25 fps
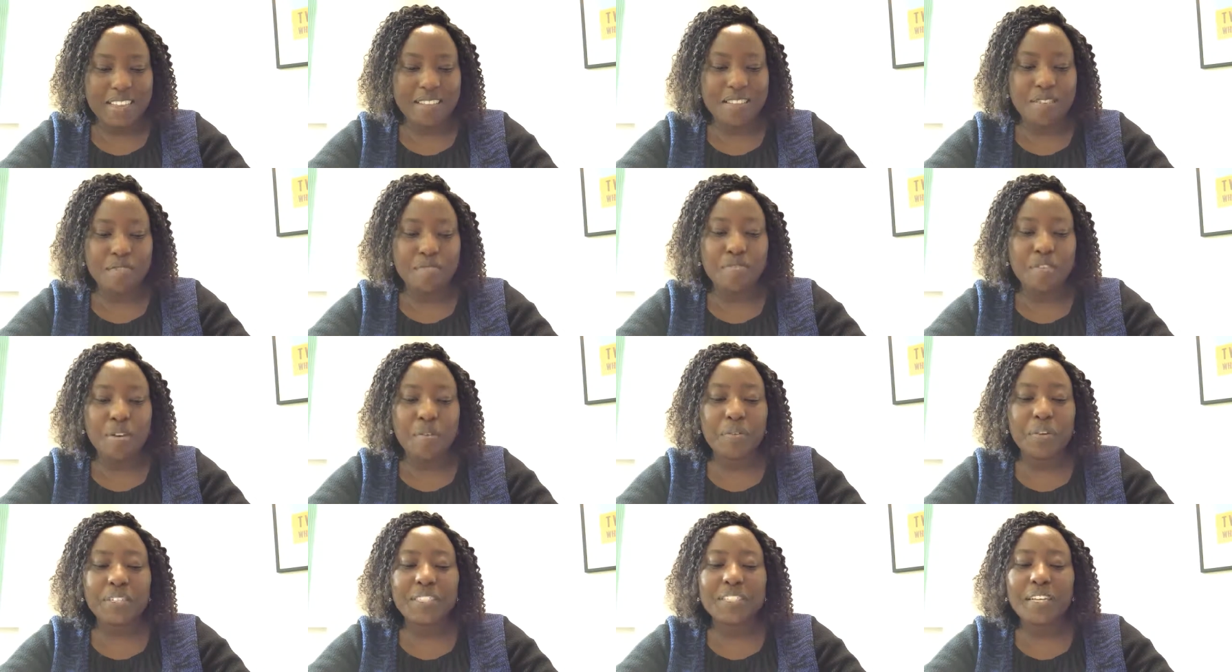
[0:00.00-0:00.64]
The
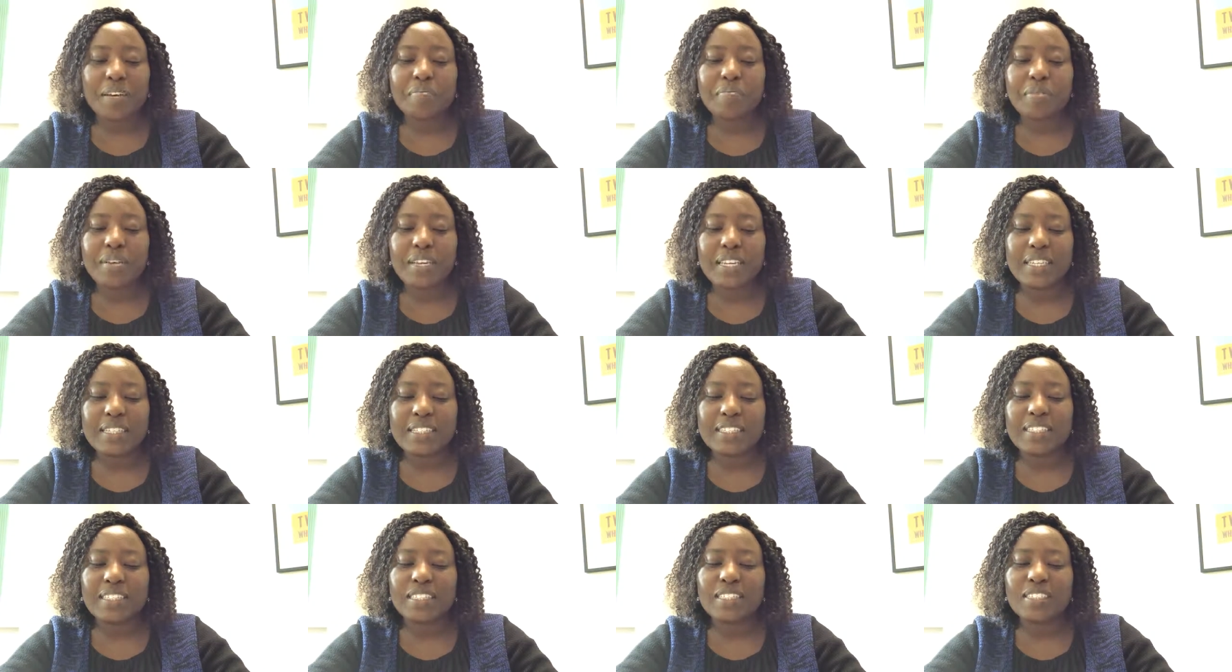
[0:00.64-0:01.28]

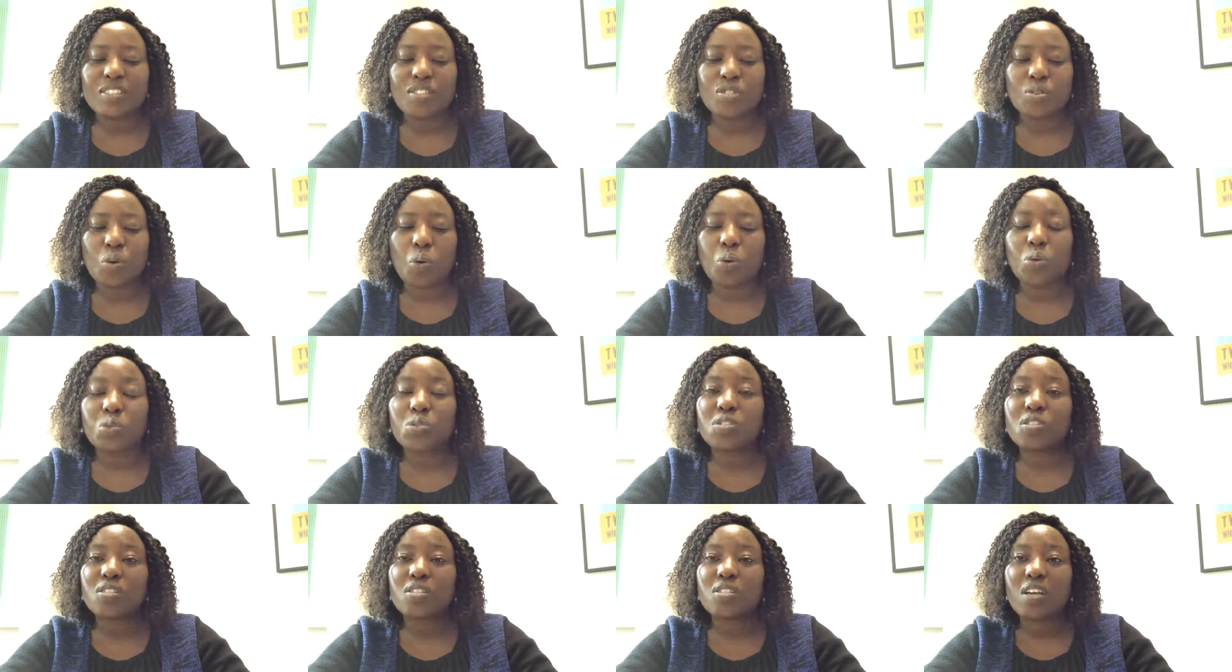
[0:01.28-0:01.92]
veritability
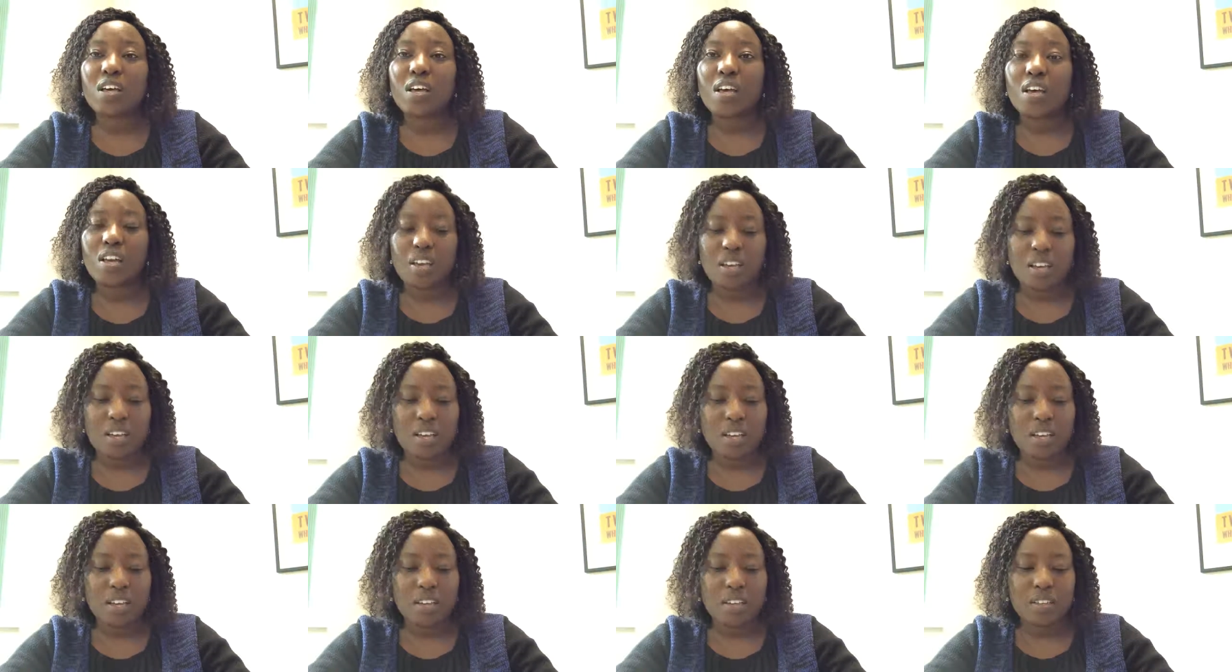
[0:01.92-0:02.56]
source,
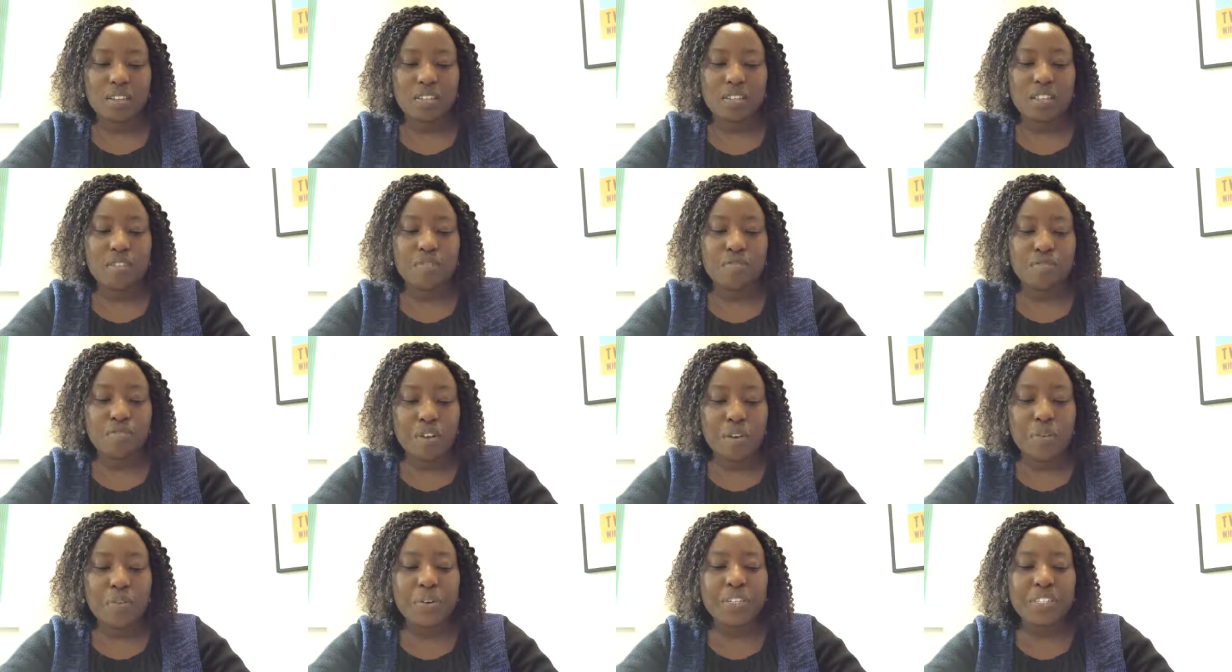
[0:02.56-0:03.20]
the
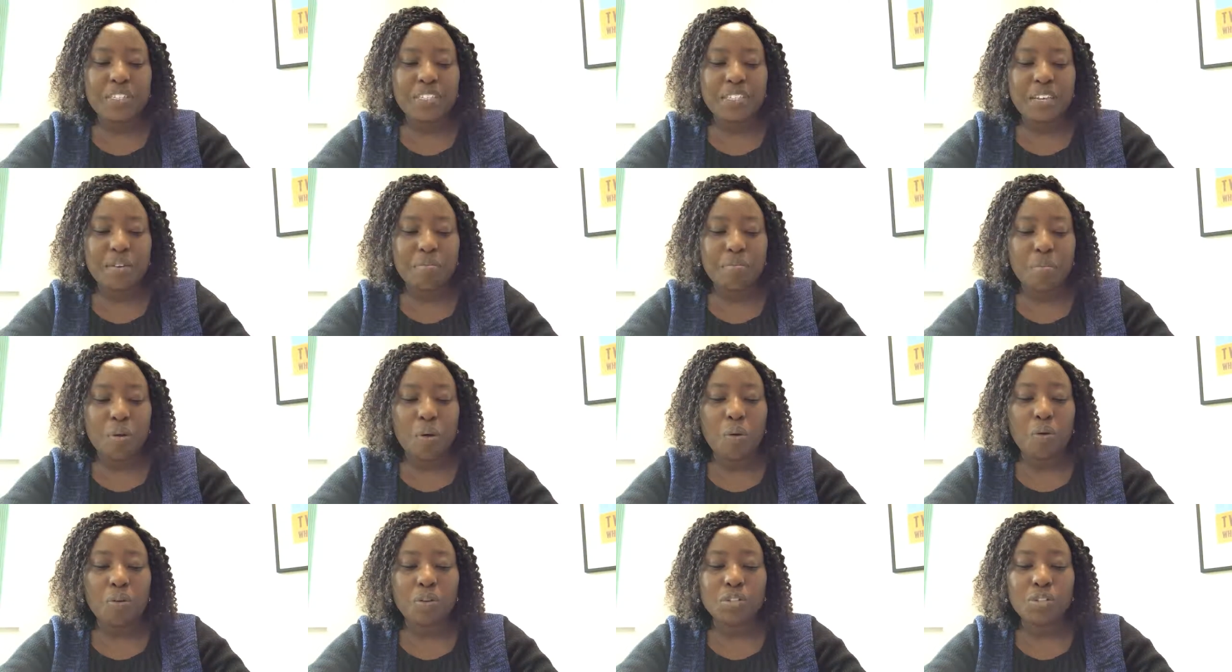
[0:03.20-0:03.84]

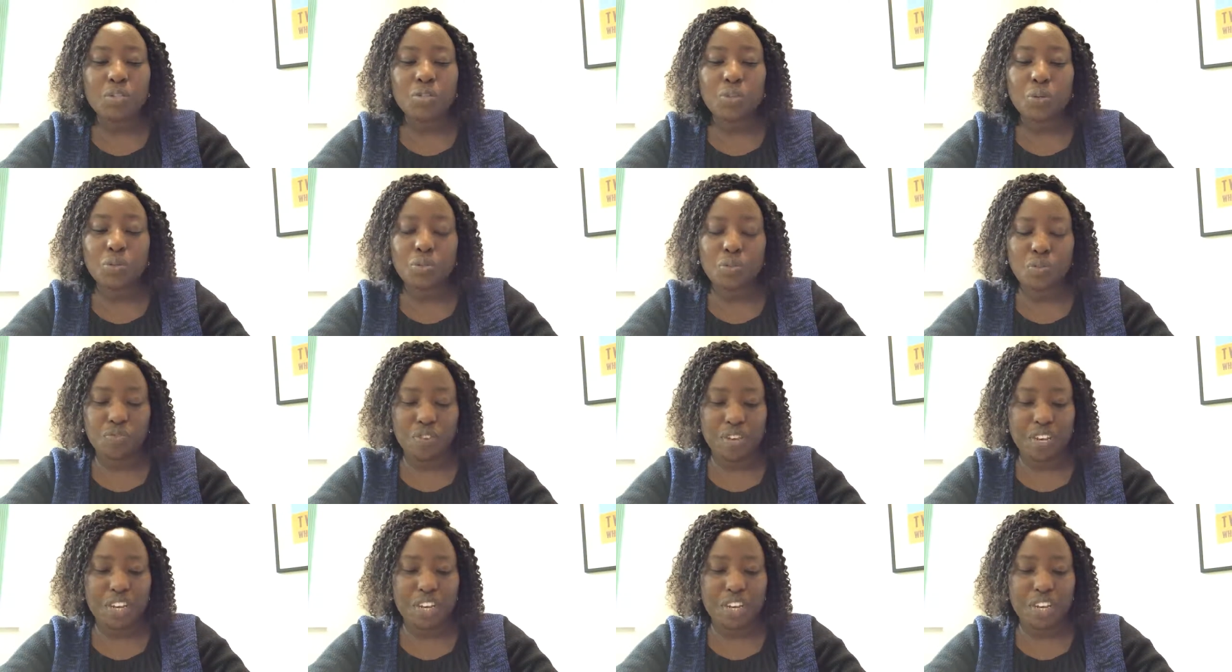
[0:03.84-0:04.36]
veritable source of